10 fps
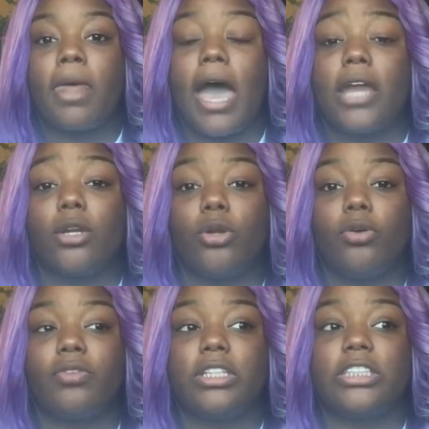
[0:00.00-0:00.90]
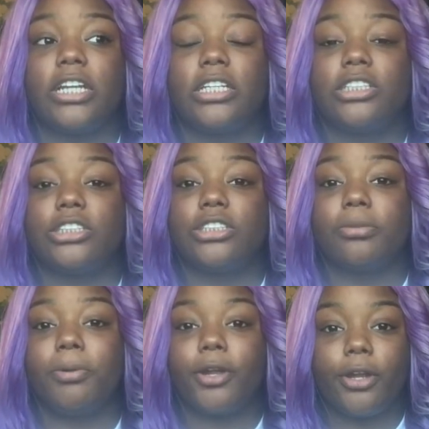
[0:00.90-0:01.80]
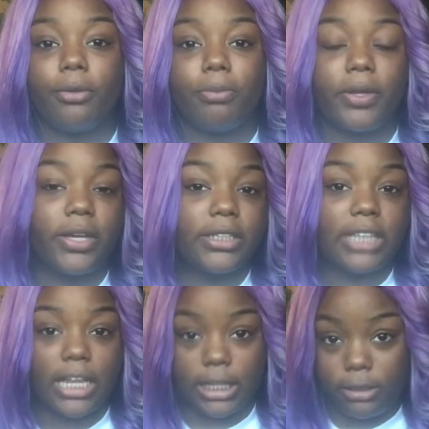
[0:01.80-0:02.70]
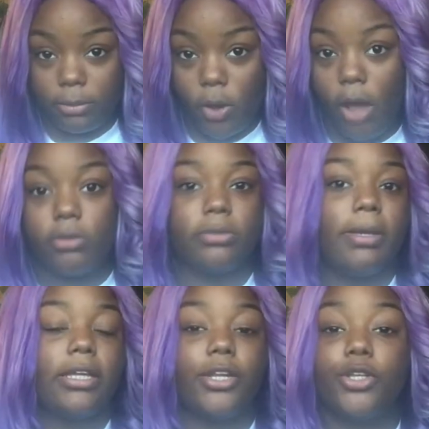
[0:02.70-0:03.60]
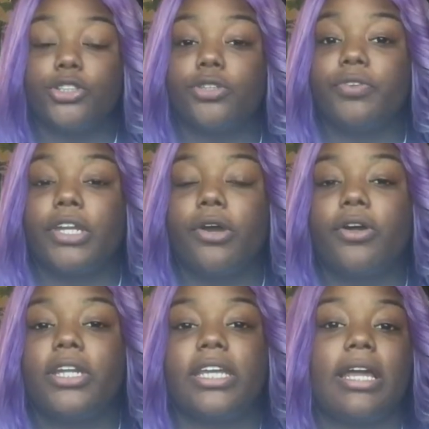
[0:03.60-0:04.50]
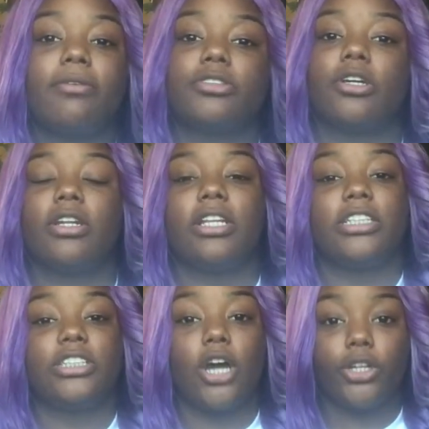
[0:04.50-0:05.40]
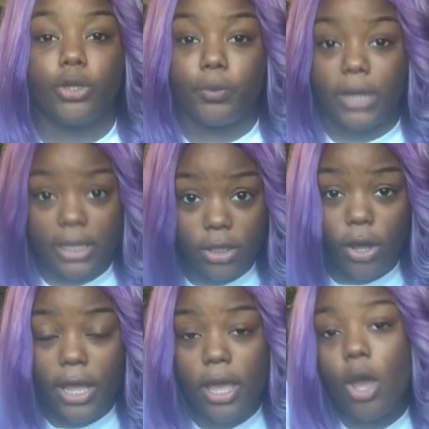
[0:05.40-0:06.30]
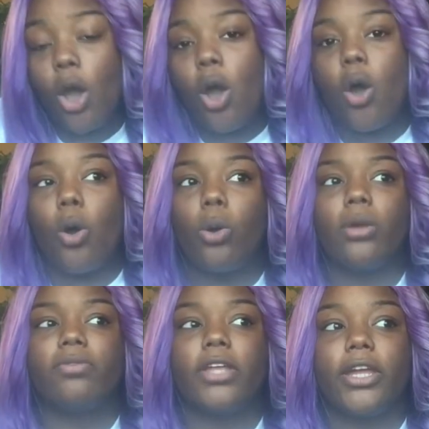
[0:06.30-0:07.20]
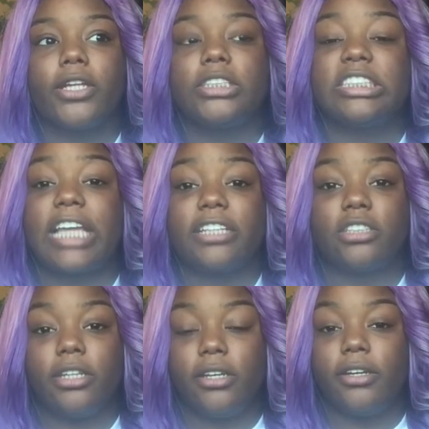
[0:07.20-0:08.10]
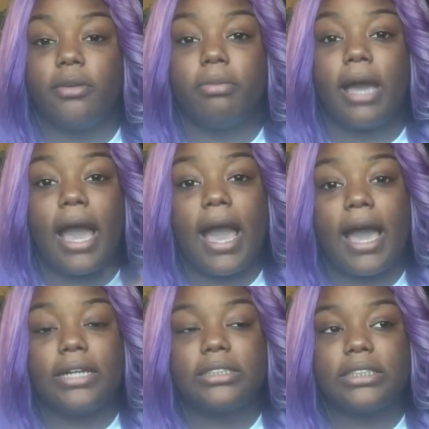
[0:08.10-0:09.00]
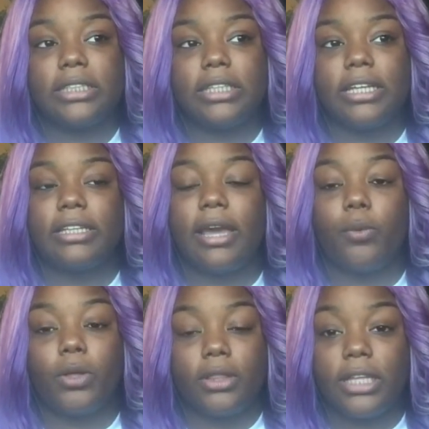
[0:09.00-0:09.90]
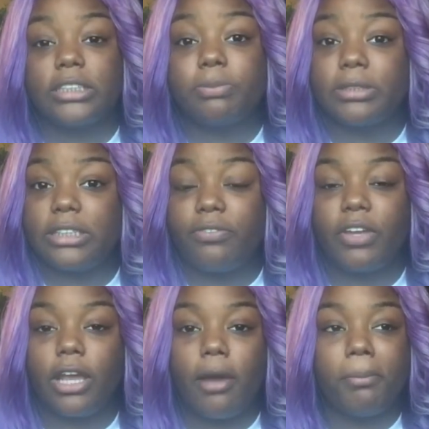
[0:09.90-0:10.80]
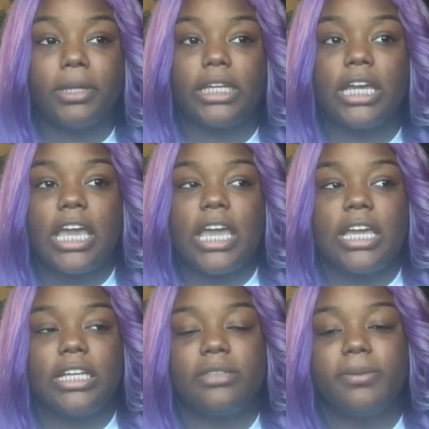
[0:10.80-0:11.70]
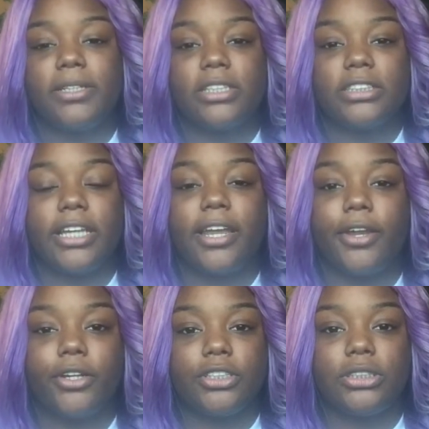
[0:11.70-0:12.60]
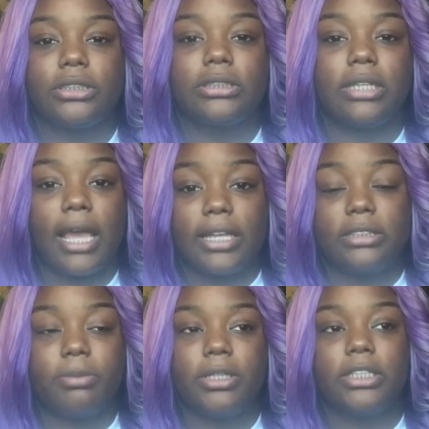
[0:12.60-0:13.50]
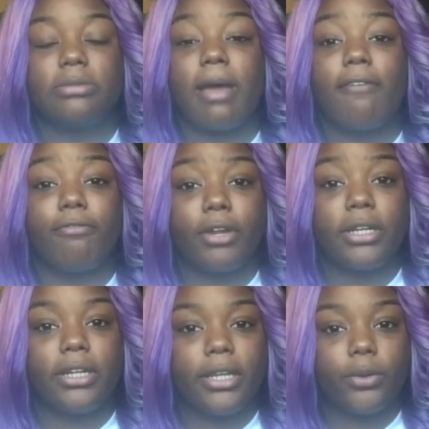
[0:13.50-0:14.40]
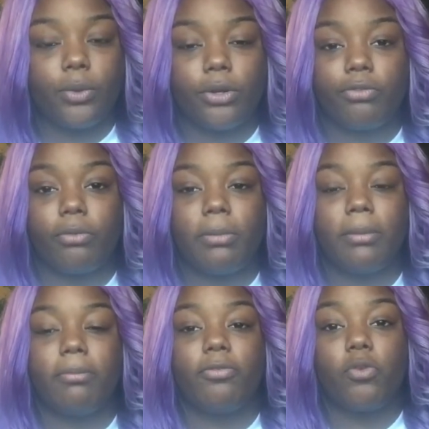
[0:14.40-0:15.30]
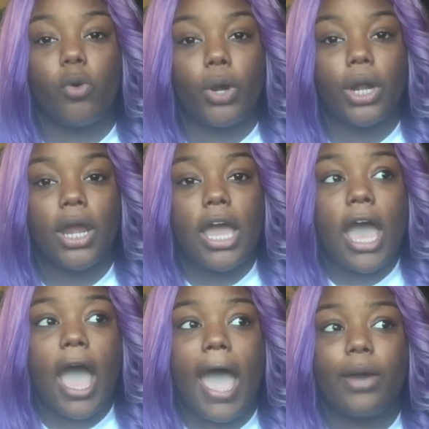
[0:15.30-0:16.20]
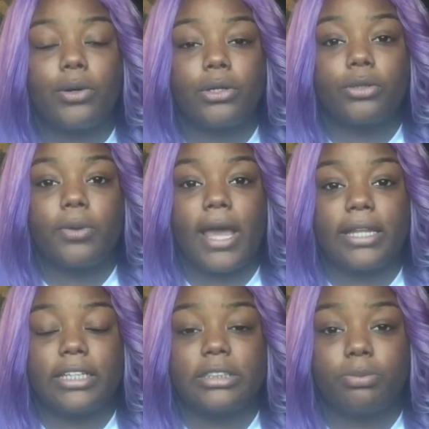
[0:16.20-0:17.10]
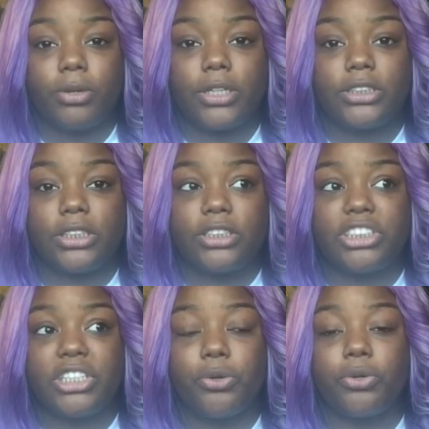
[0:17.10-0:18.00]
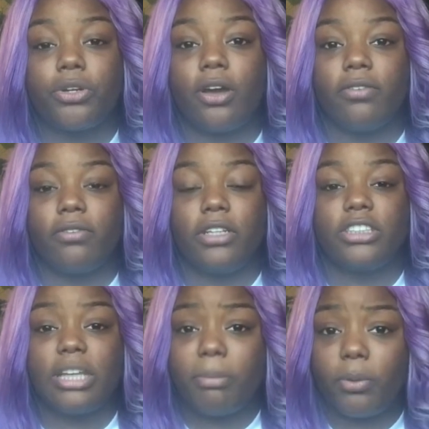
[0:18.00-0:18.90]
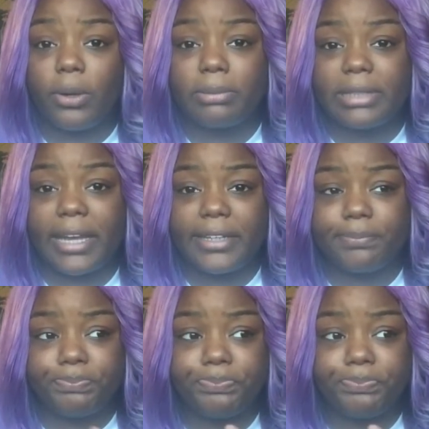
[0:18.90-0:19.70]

I don't know if this hair is just superb because I let them know I was making a YouTube video on it and I was going to let y'all know what I thought, or if their hair is just actually good. But I honestly think that with this specific company is because their hair is just nice, because my friend did order from them before. I ordered through AliExpress. She ordered off of their separate website,